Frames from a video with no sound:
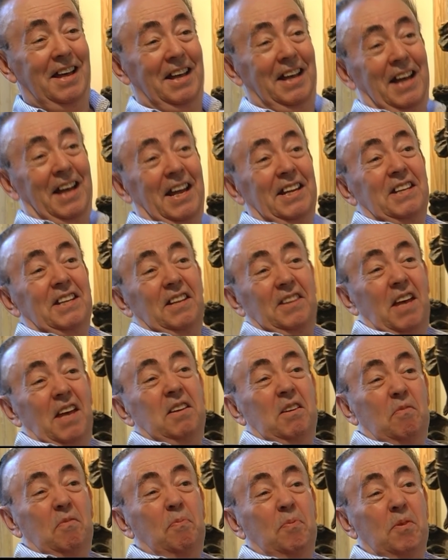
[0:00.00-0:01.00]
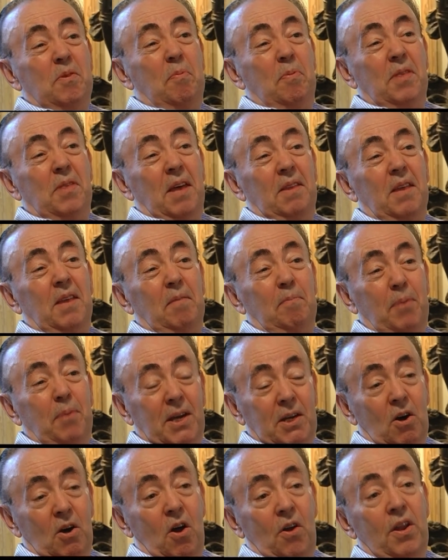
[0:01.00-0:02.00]
And they
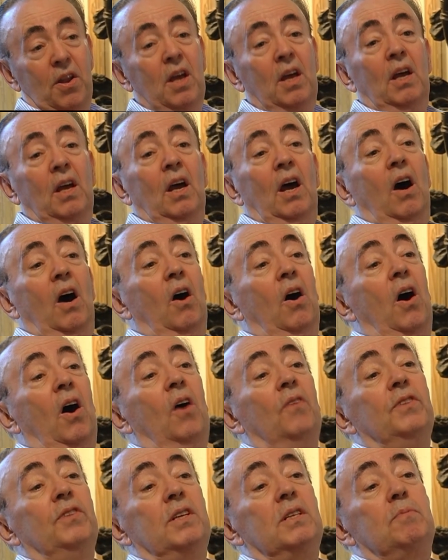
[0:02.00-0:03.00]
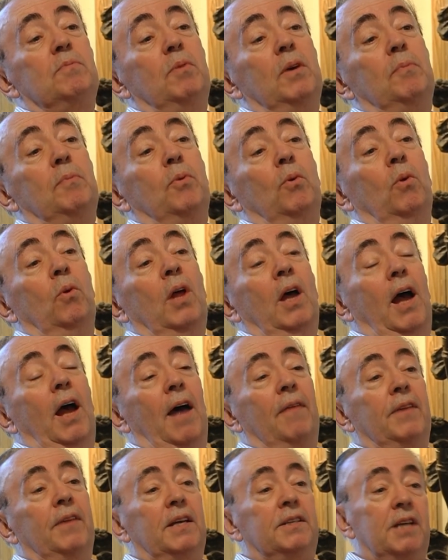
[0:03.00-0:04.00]
pick on these people,
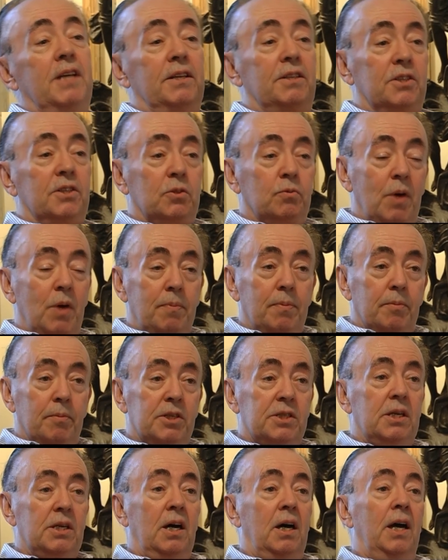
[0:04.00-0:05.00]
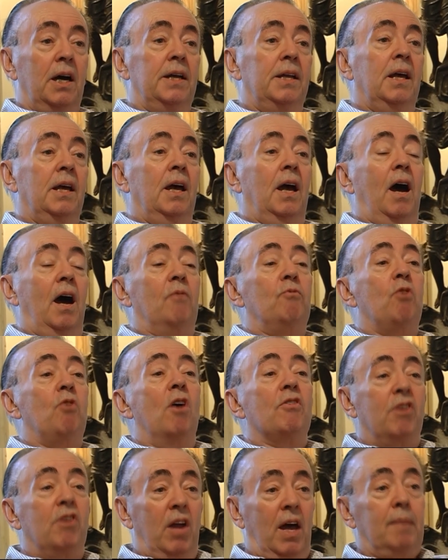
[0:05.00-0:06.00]
and they tend to sweep them aside, and
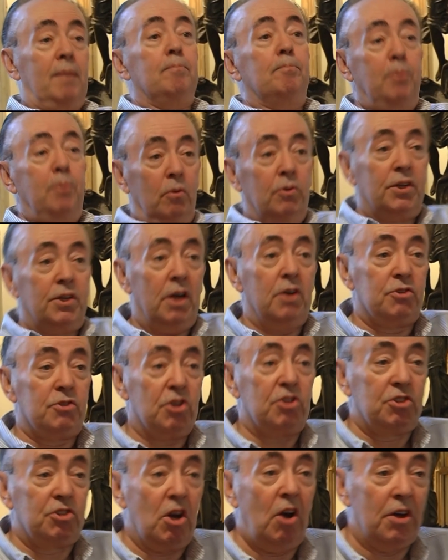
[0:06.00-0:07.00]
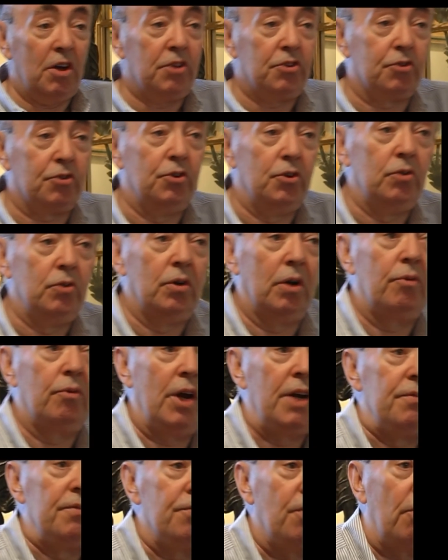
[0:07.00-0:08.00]
rather like bulldozers going through a
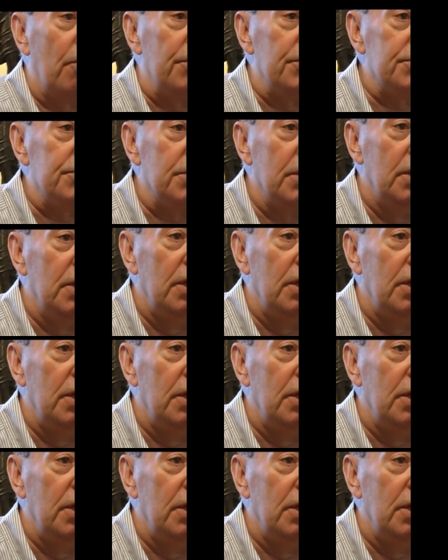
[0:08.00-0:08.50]
rainforest.